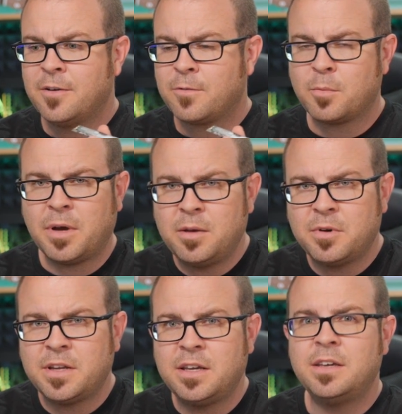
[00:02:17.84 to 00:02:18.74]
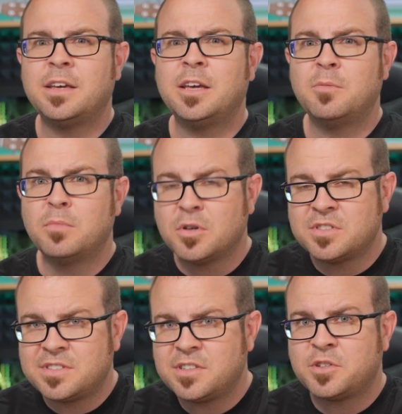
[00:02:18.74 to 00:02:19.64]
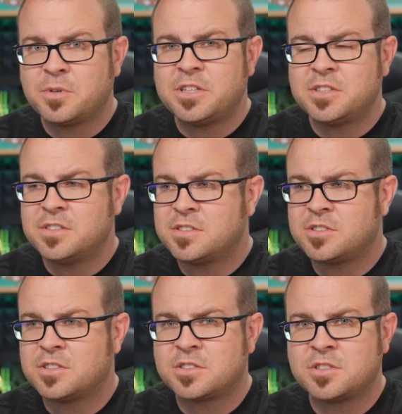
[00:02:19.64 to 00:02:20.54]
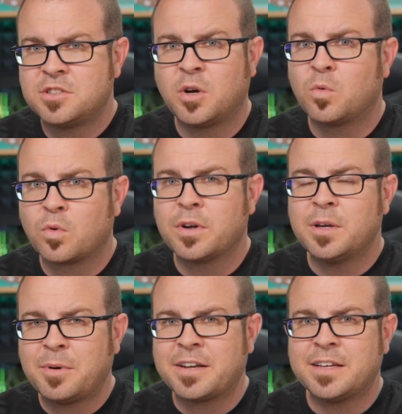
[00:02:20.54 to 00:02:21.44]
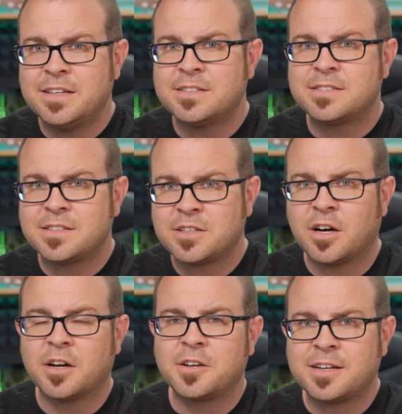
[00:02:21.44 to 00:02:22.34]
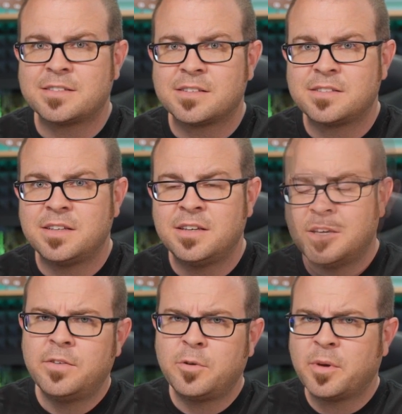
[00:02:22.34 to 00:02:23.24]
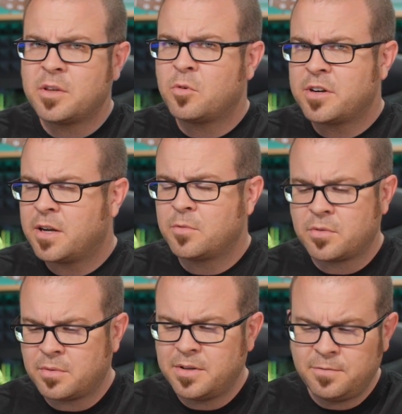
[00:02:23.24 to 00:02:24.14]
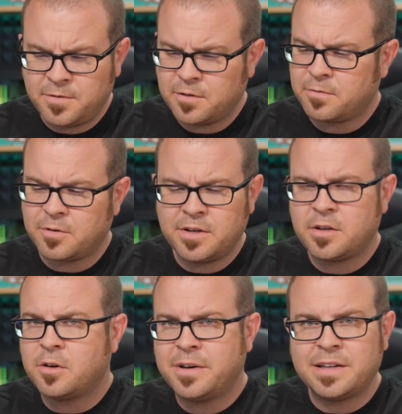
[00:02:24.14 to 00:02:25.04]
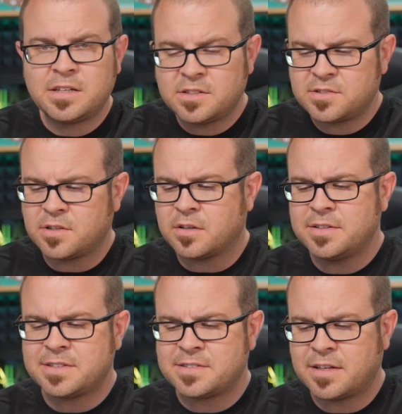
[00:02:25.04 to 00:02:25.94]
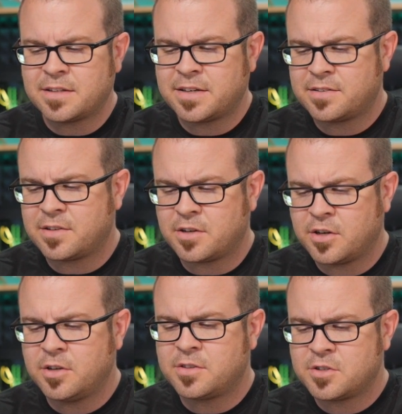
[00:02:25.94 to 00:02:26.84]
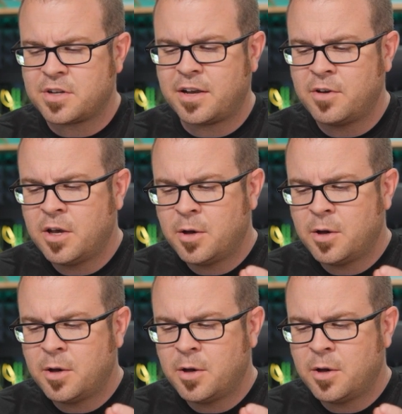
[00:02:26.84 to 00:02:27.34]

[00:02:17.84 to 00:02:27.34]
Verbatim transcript: for my money, in most situations, just don't worry about a heatsink on your SSD. If your motherboard comes with one, feel free to go ahead and install it. It's not like it's going to hurt the drive,